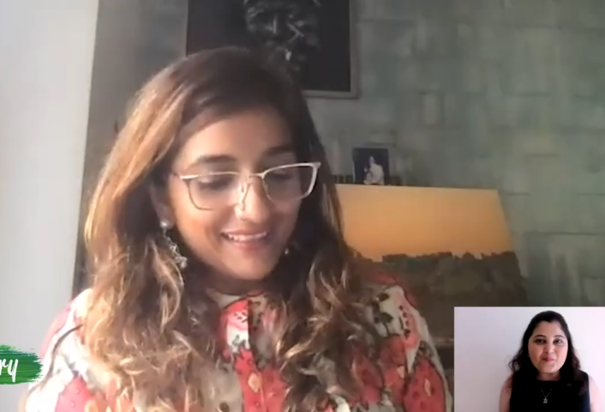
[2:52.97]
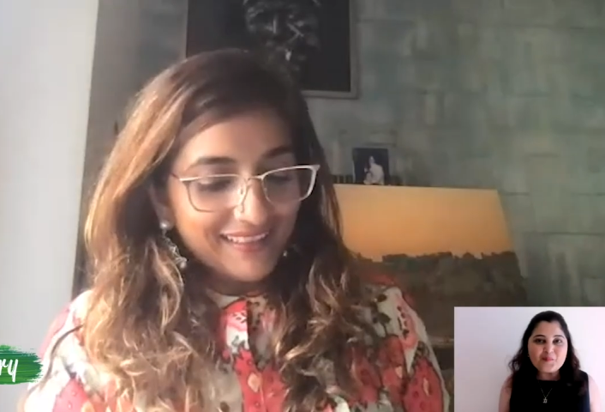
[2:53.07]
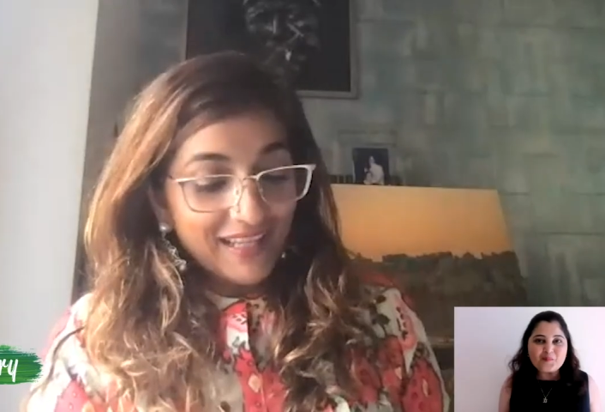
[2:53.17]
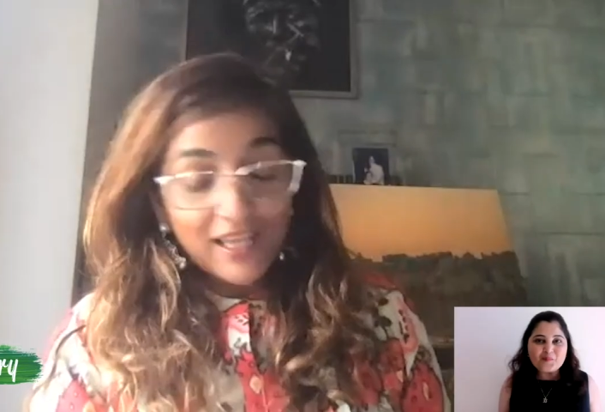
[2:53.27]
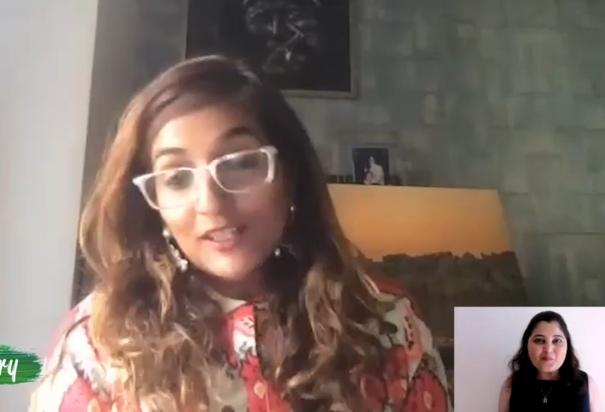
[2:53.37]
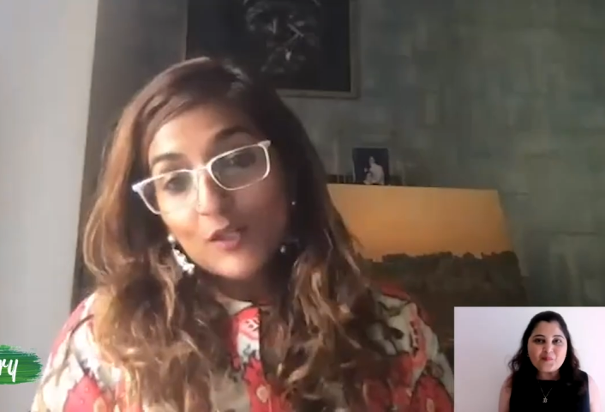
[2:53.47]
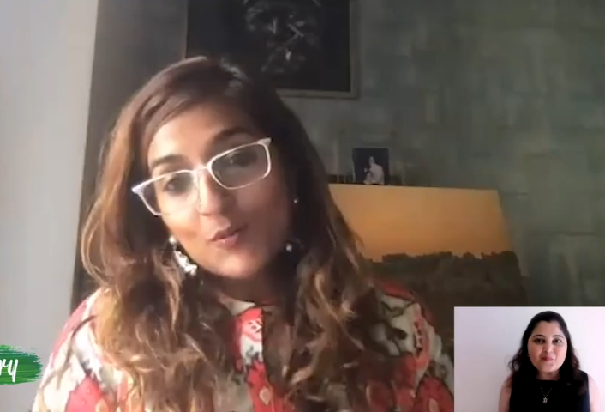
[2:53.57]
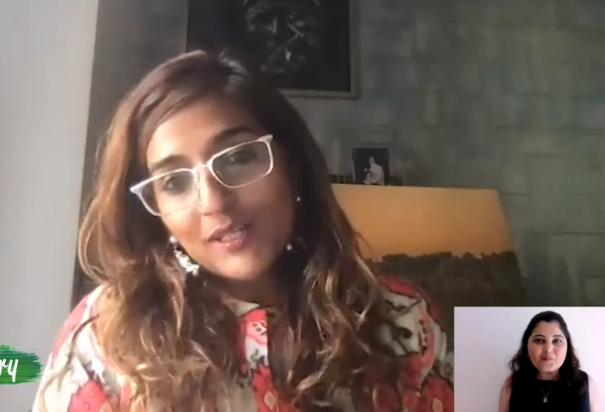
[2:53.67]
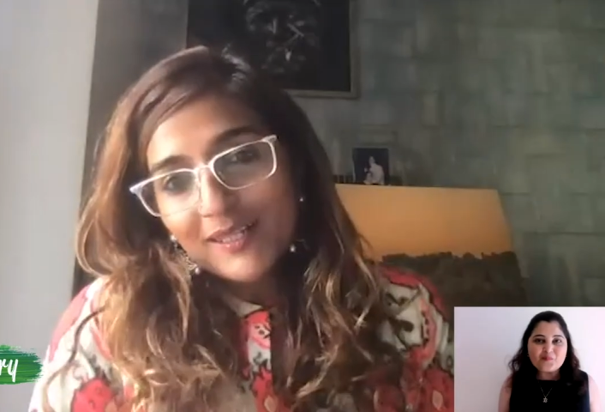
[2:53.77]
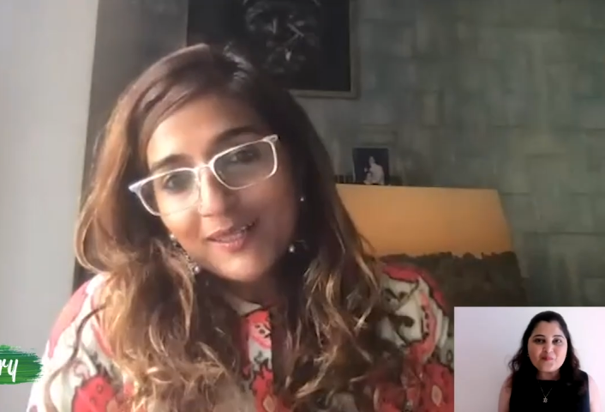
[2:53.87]
Speaker 1: Yeah, this
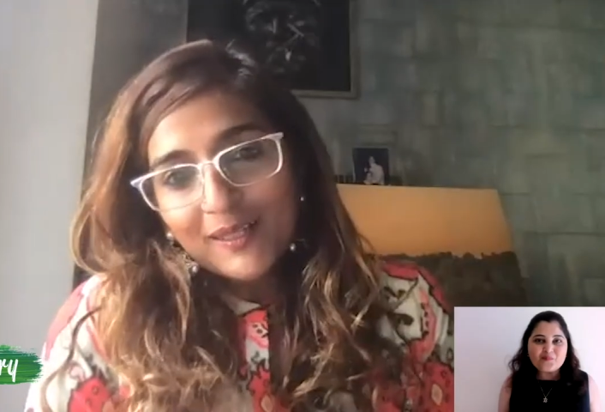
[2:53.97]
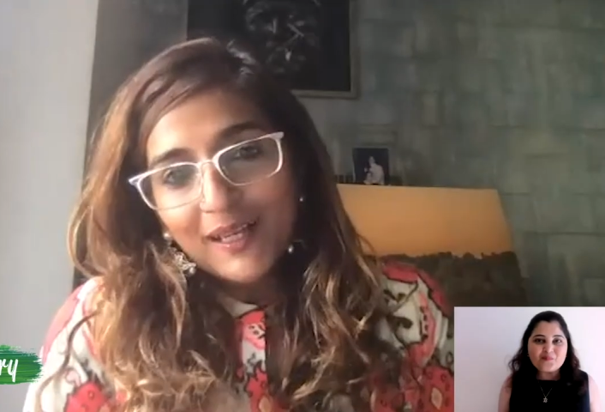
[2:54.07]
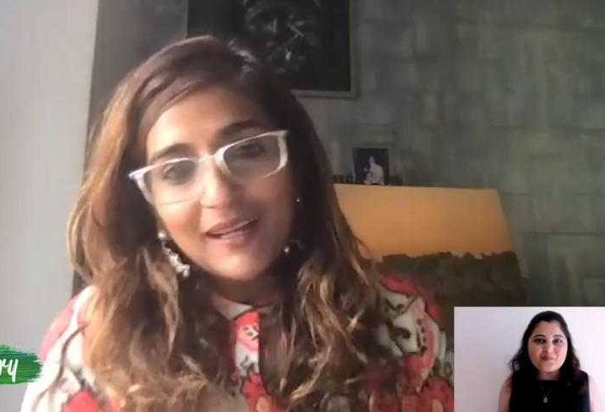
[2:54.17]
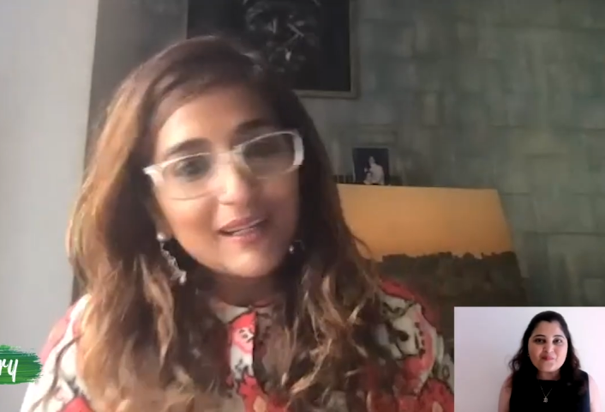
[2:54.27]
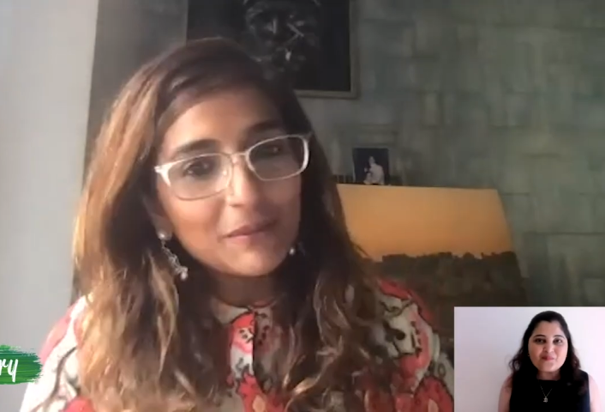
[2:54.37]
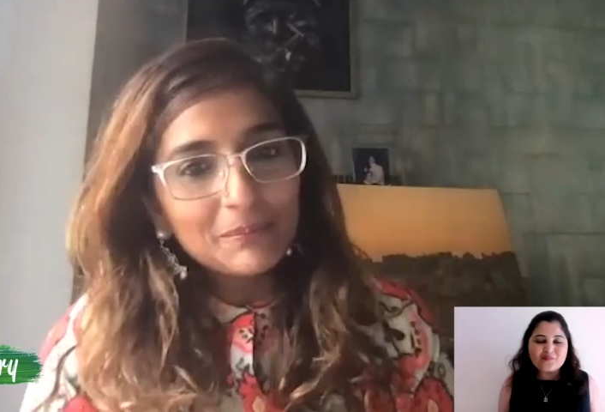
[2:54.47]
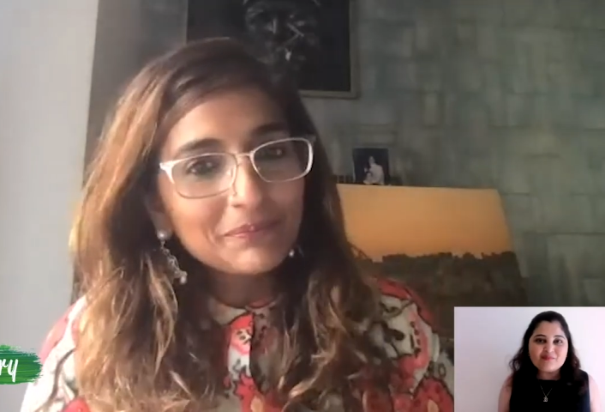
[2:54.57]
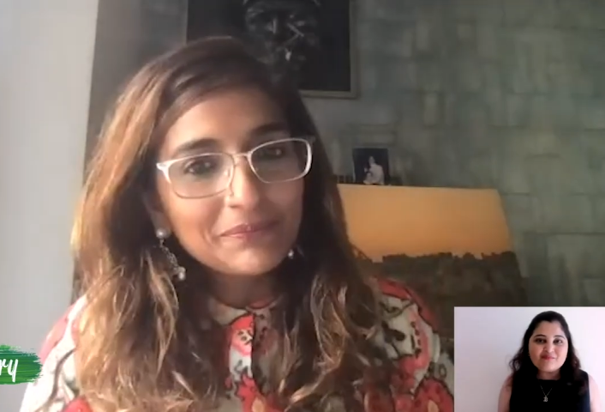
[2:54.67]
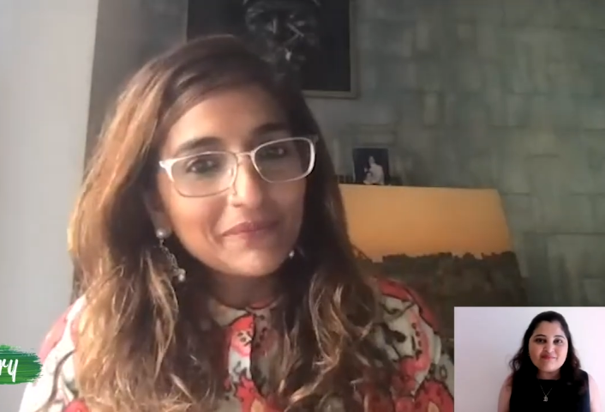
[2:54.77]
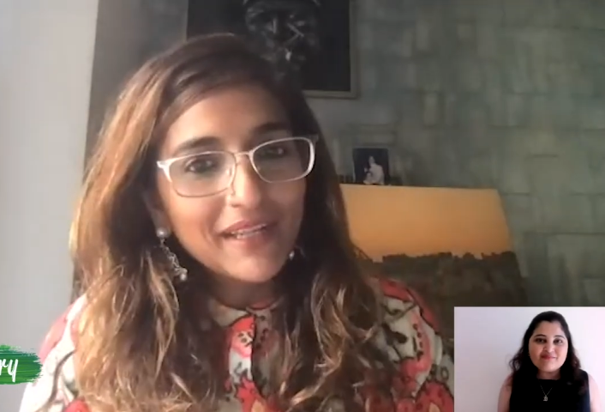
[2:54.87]
was,
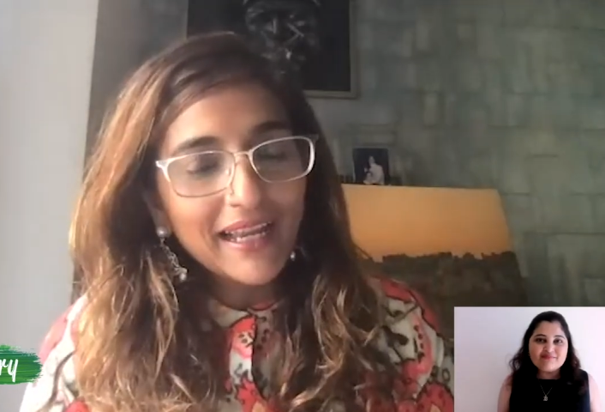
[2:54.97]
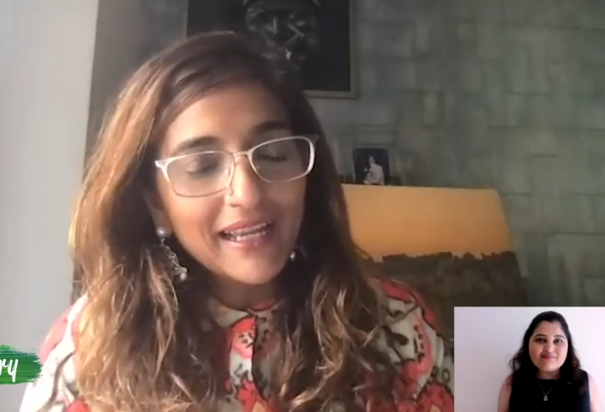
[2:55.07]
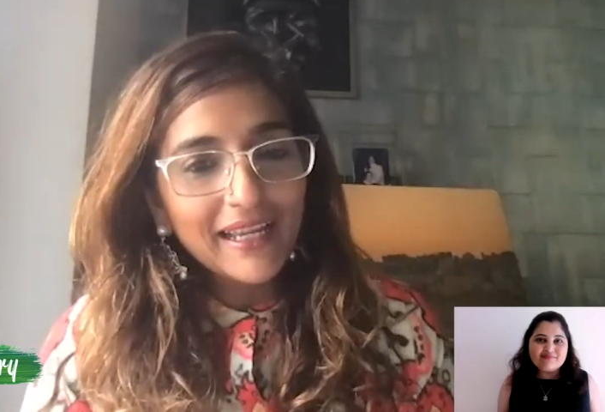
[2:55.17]
um, I